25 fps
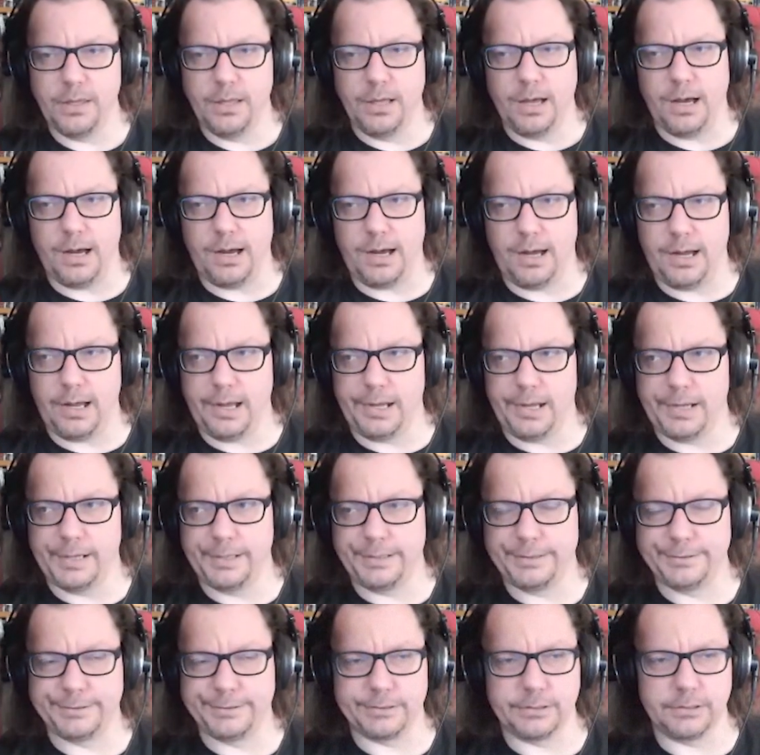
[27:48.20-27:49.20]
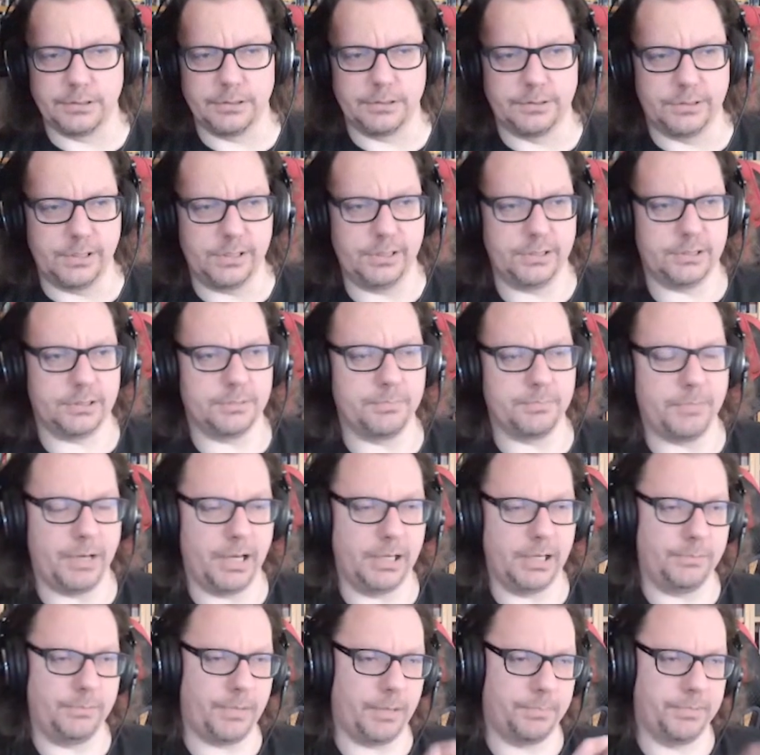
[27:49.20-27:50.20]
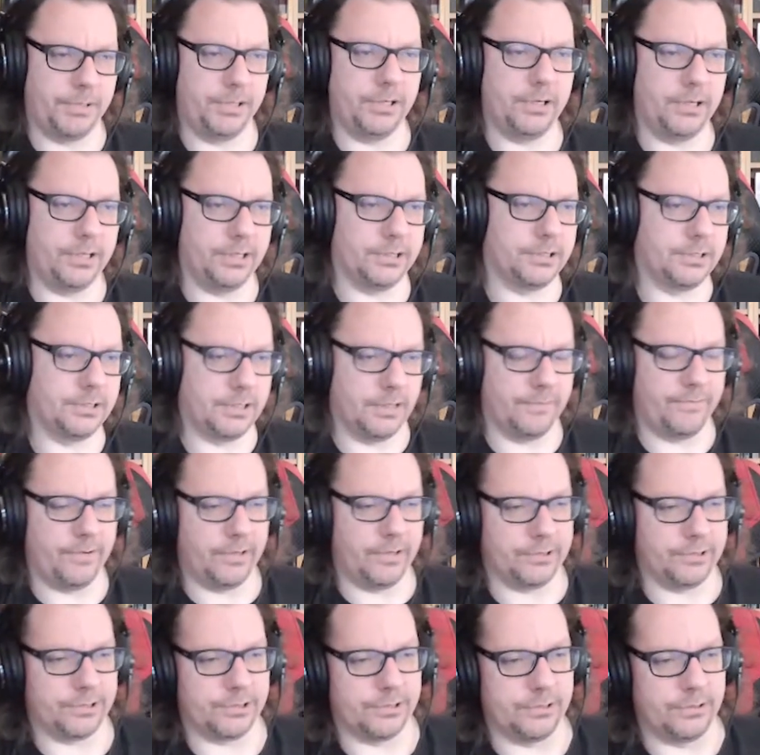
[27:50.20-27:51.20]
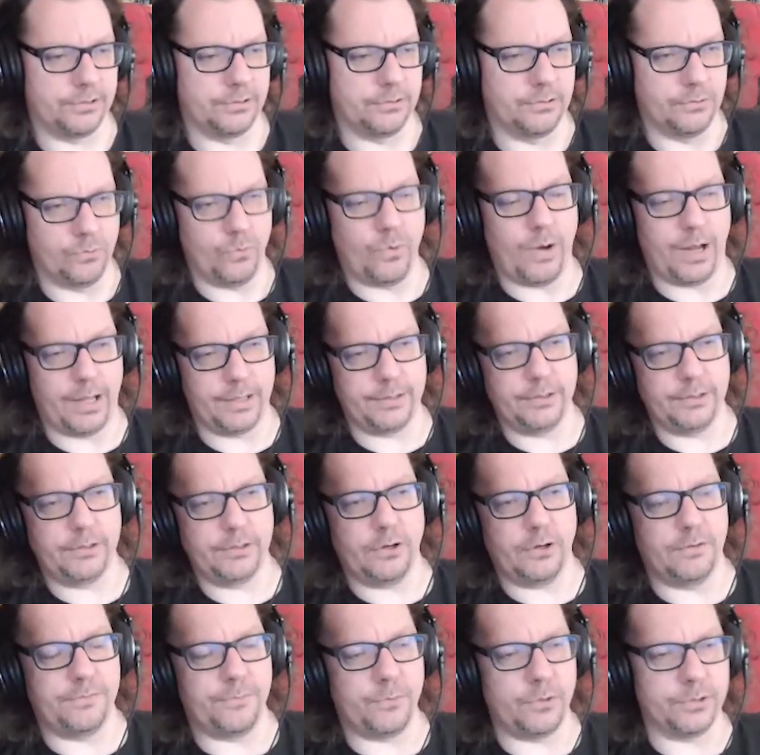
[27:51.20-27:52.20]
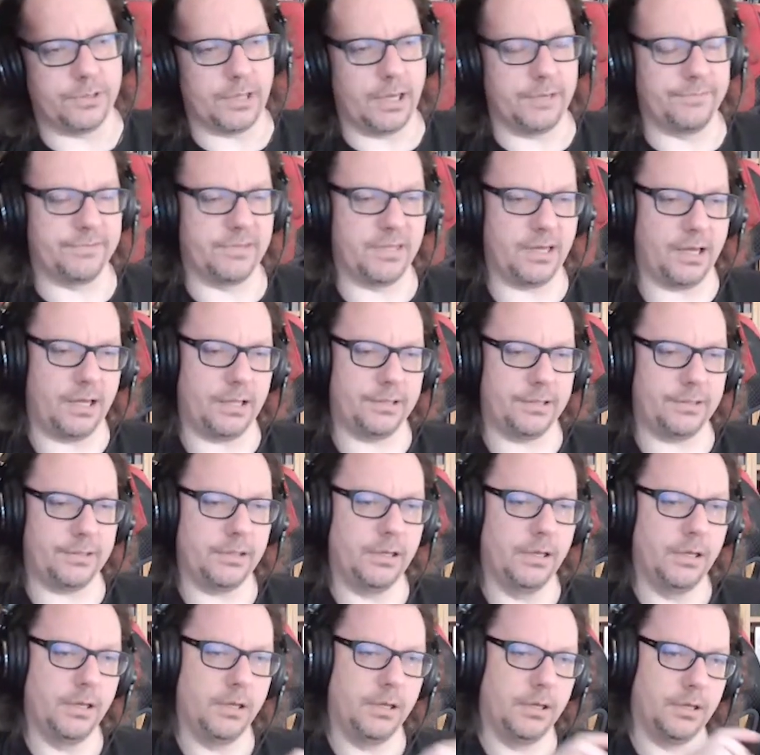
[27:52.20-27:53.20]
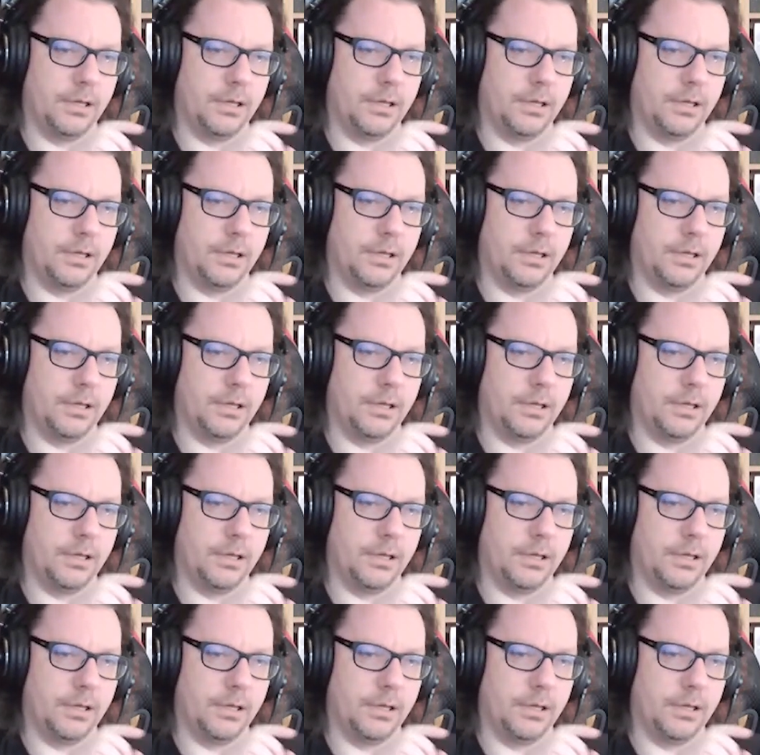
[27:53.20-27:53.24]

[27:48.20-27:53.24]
And this mind map here is the version 1 of what I've done